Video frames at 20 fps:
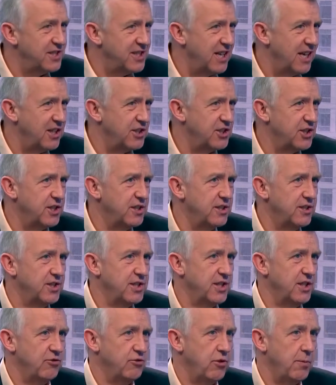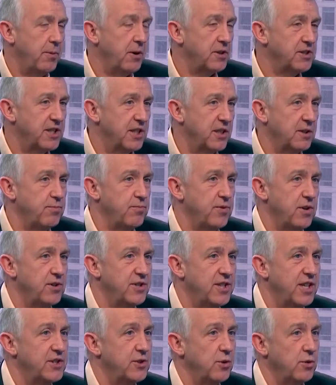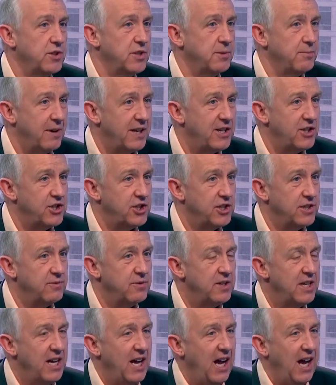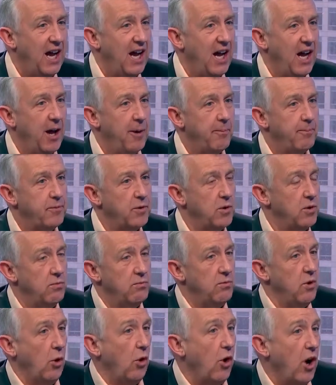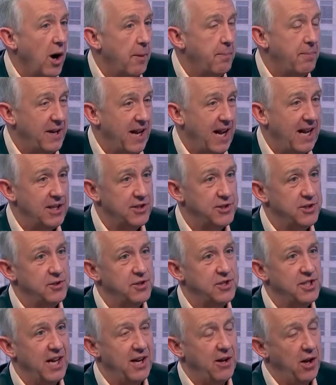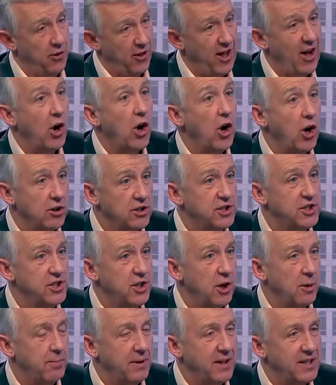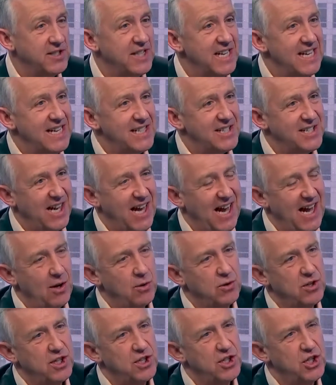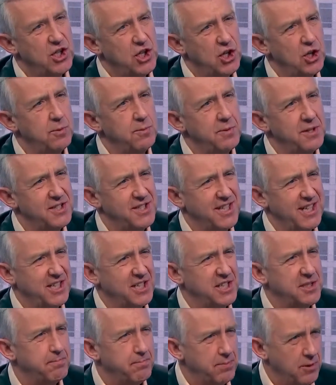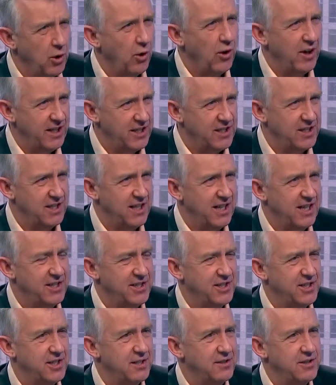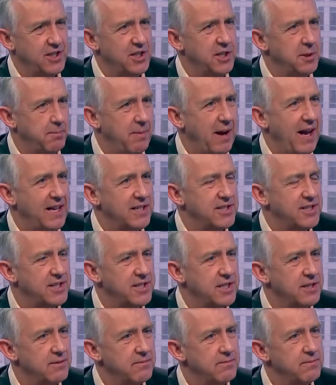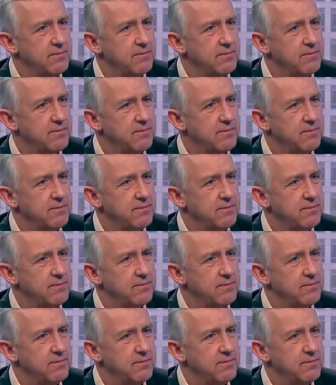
intelligence and robotic process automation, or RPA as you say, they're hot topics. So how can humans exploit this to the best?